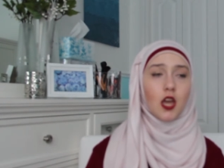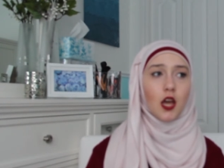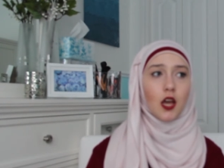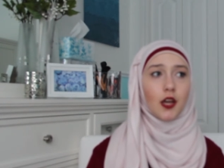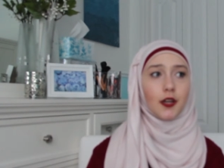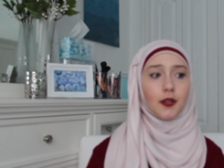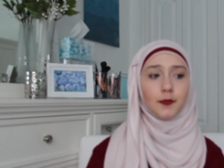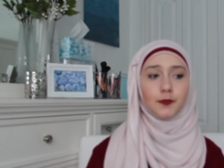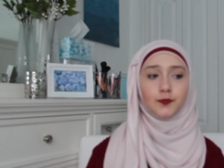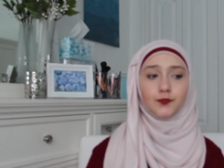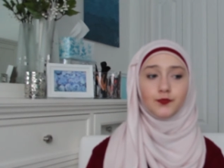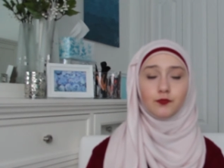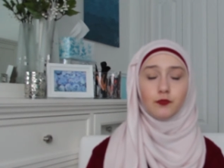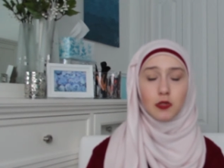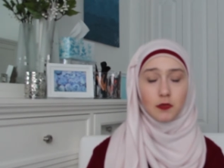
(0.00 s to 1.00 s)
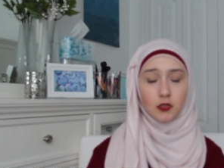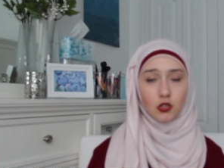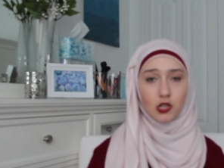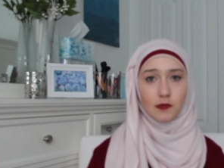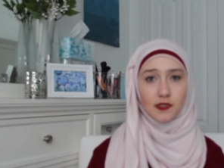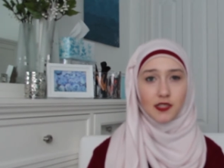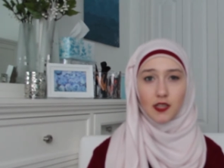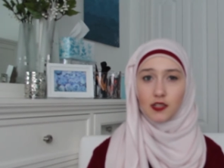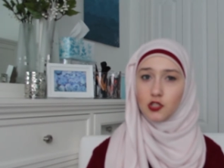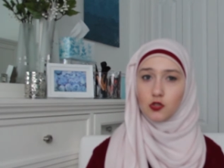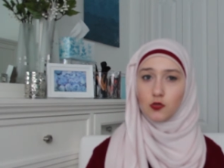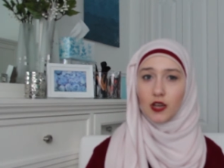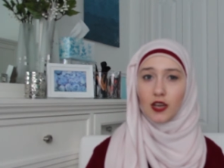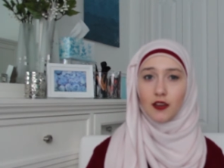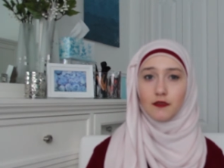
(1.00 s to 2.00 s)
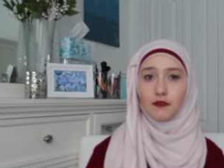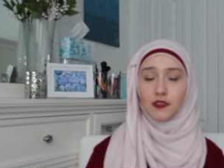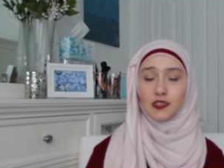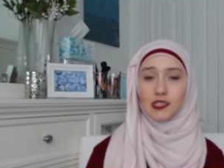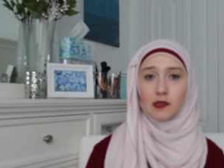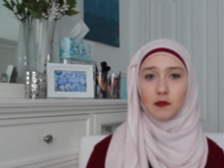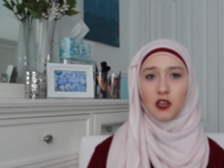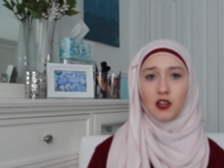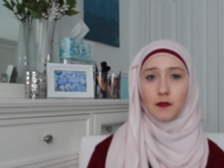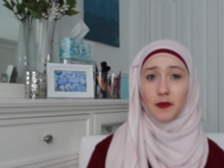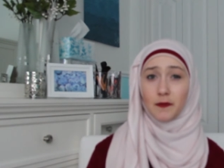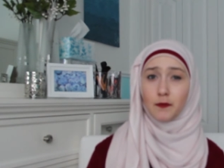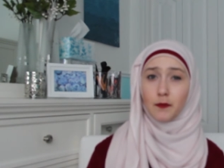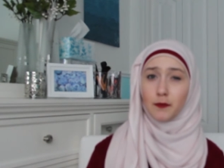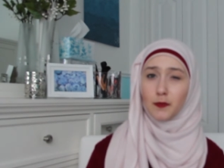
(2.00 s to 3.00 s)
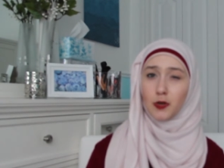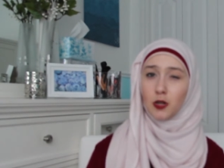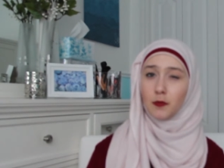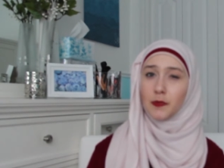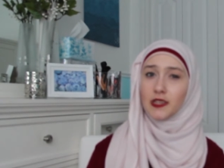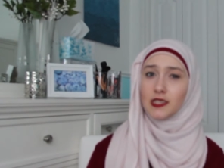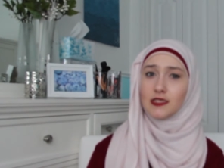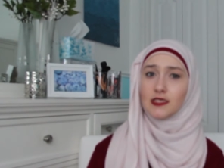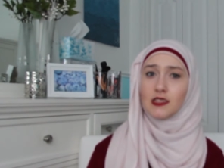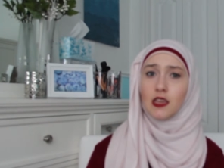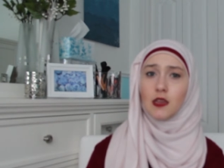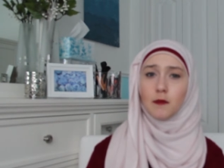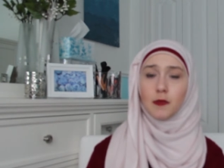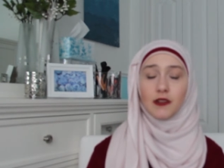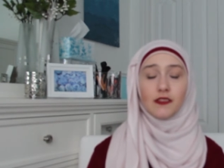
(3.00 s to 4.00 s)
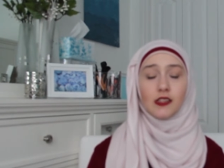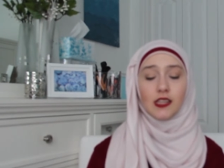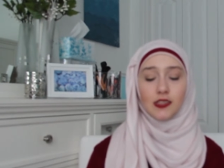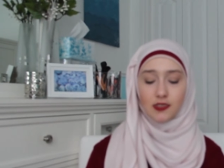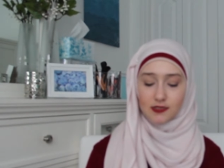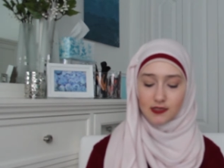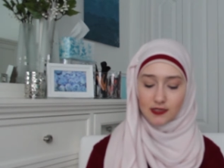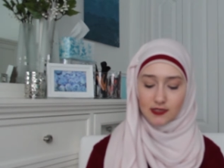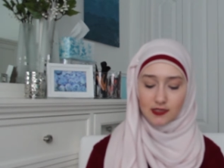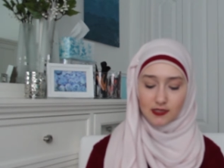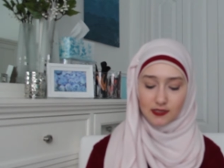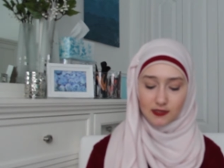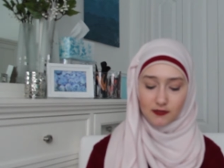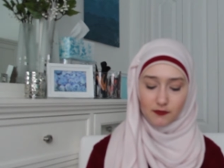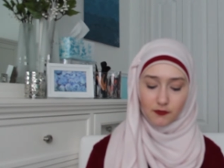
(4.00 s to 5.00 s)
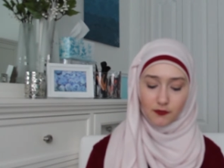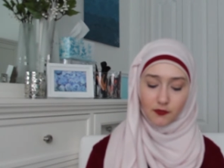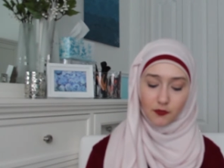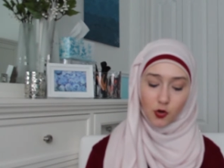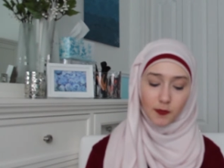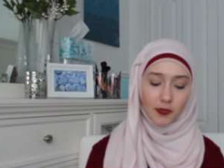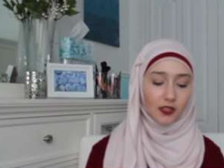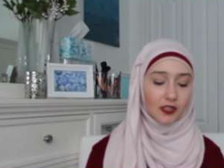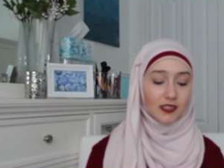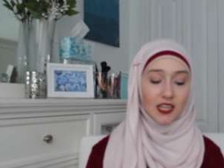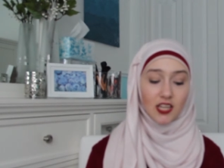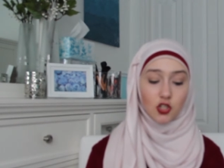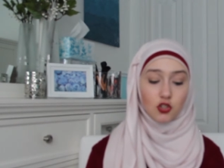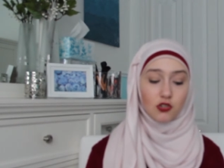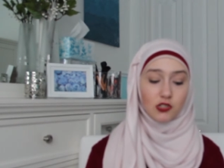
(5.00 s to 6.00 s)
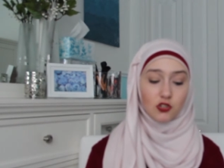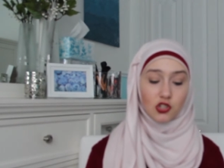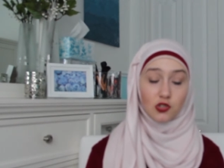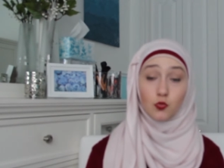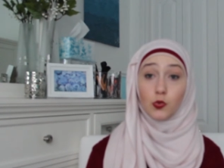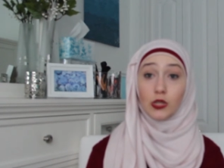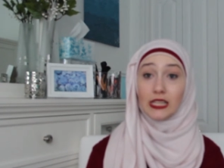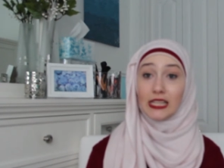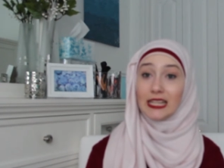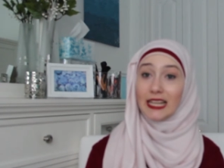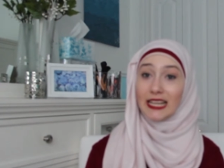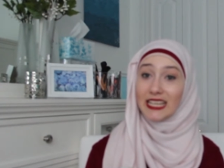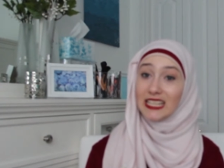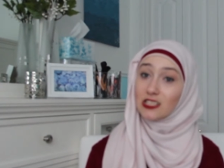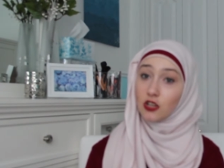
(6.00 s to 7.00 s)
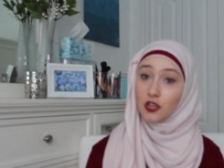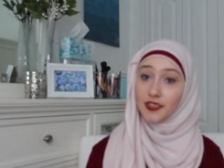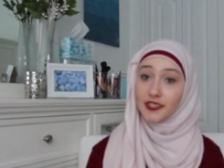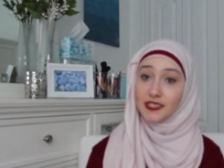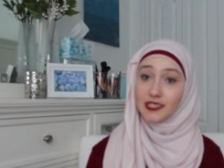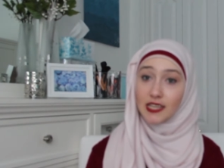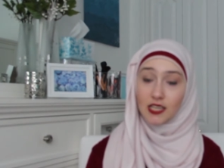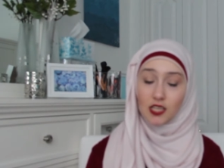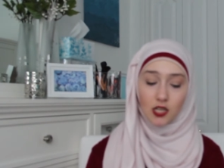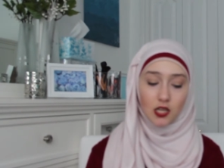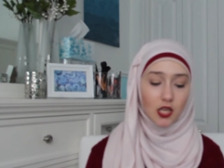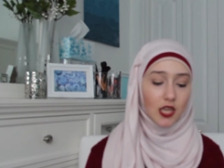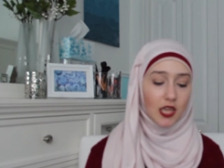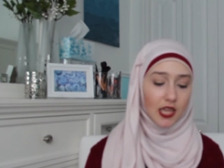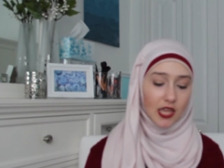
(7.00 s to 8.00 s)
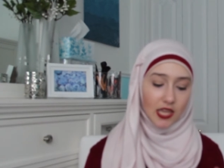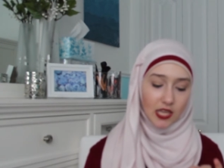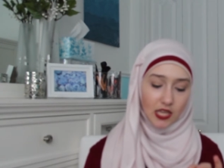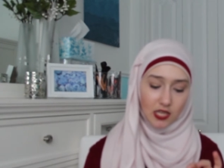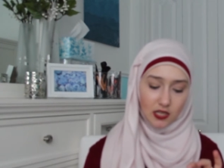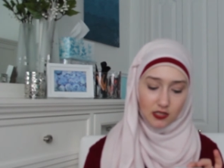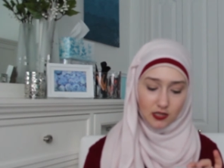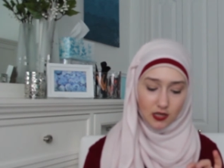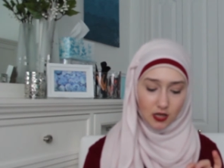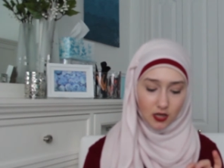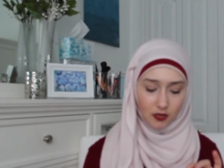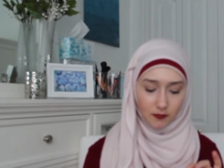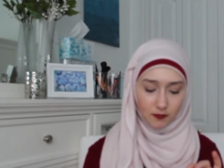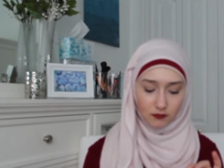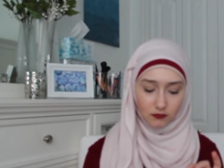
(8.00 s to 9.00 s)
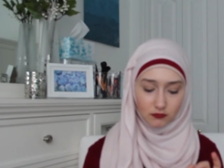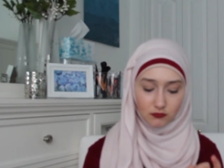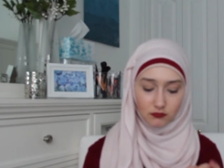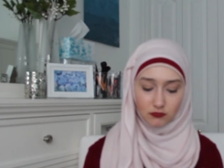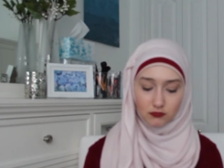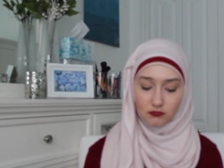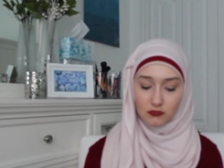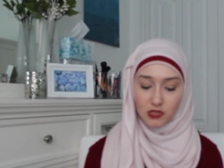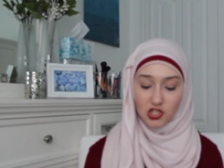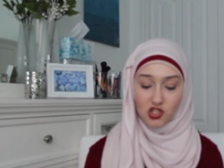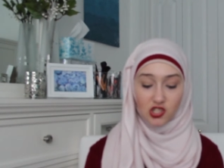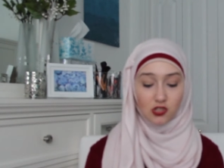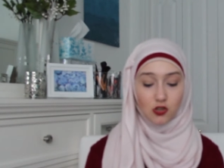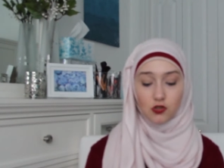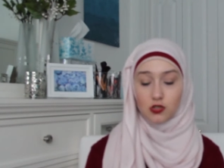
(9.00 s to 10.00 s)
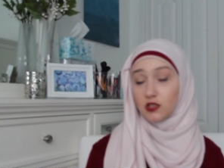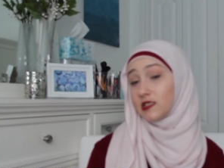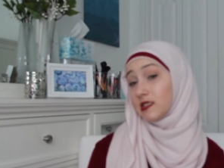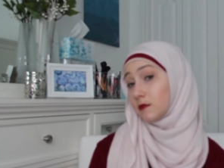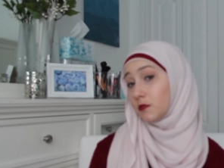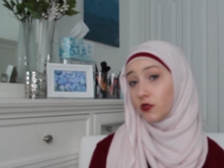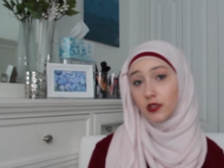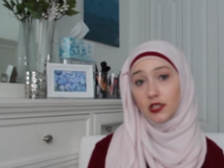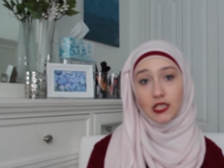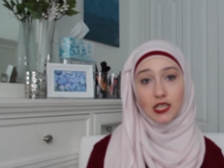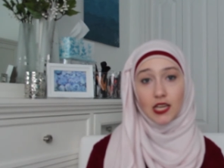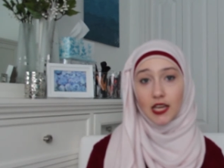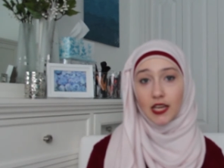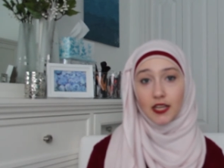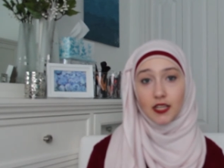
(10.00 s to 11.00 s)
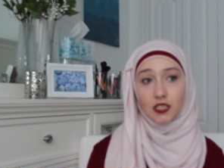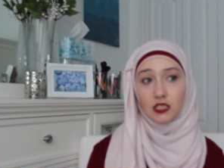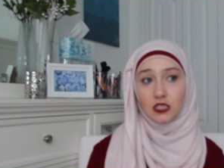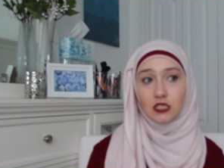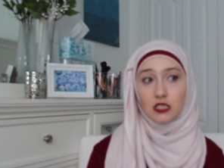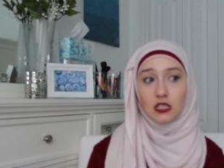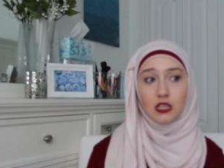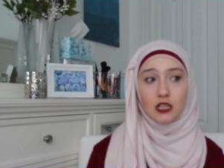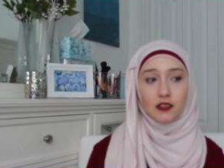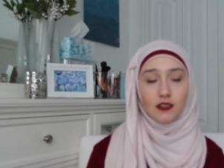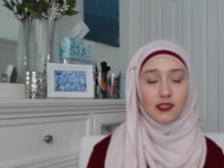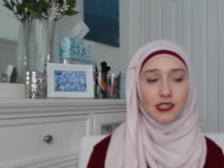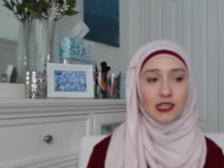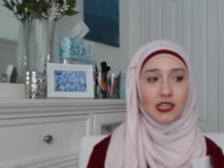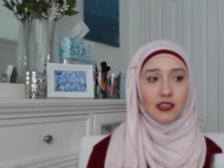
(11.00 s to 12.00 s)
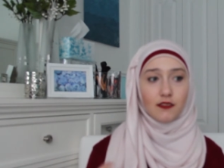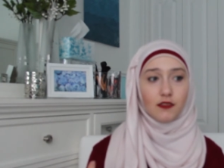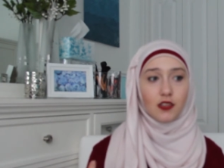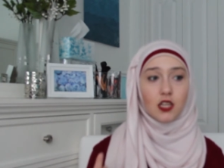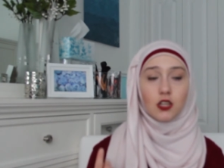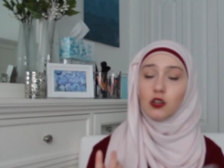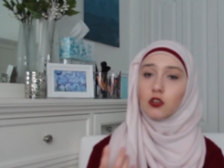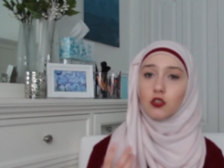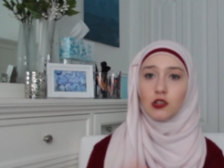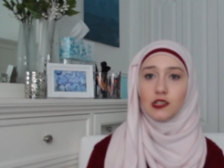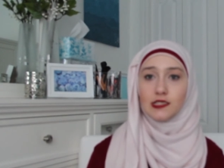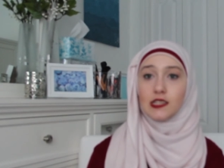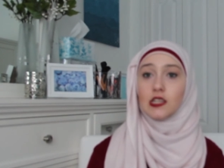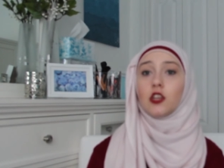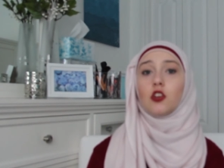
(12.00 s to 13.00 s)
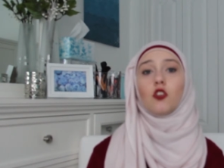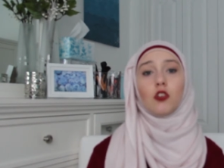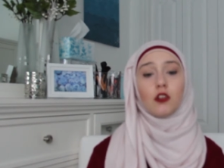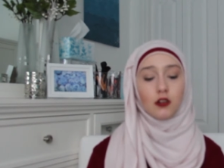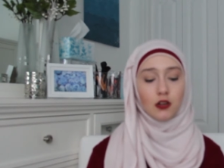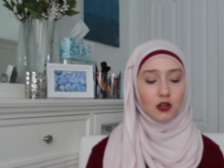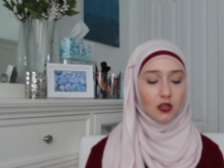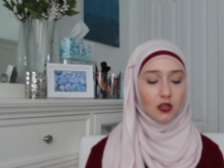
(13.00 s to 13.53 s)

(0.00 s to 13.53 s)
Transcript: BB creams that do have the same kind of purpose, but I feel like that since this formula and texture is just really light on the skin, it just goes on smoothly and doesn't give like a creasing or